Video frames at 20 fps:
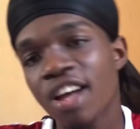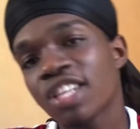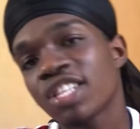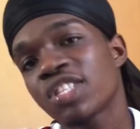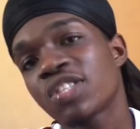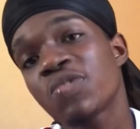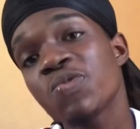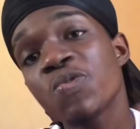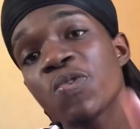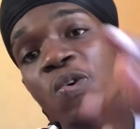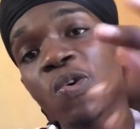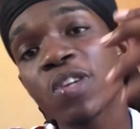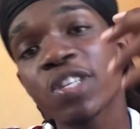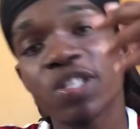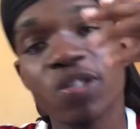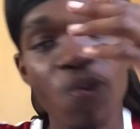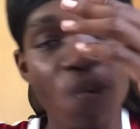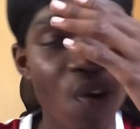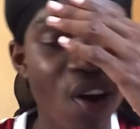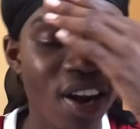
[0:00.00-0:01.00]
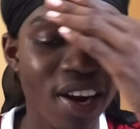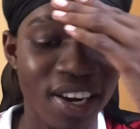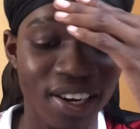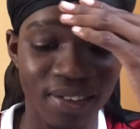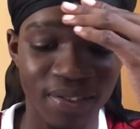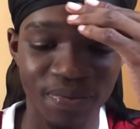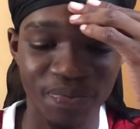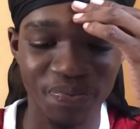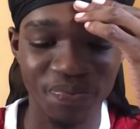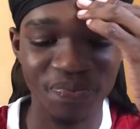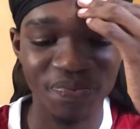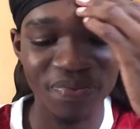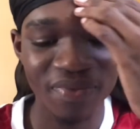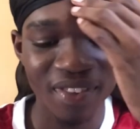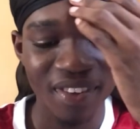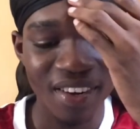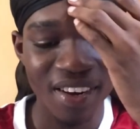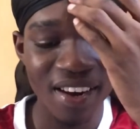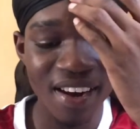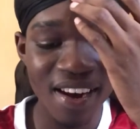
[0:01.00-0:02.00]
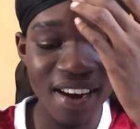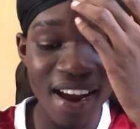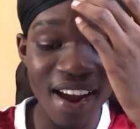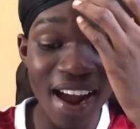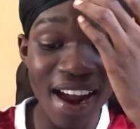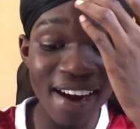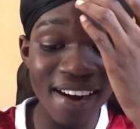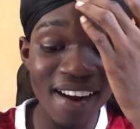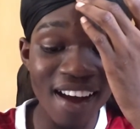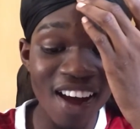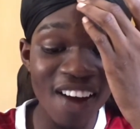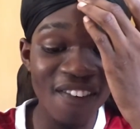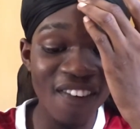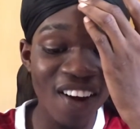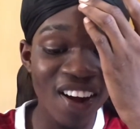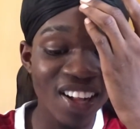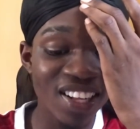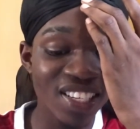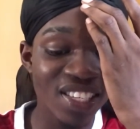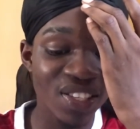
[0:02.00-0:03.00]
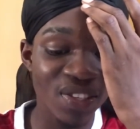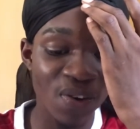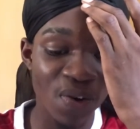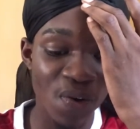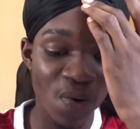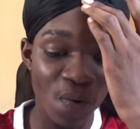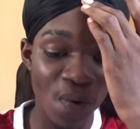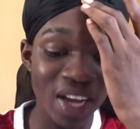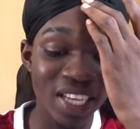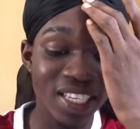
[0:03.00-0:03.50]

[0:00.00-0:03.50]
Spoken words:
2 goals to 1. And also West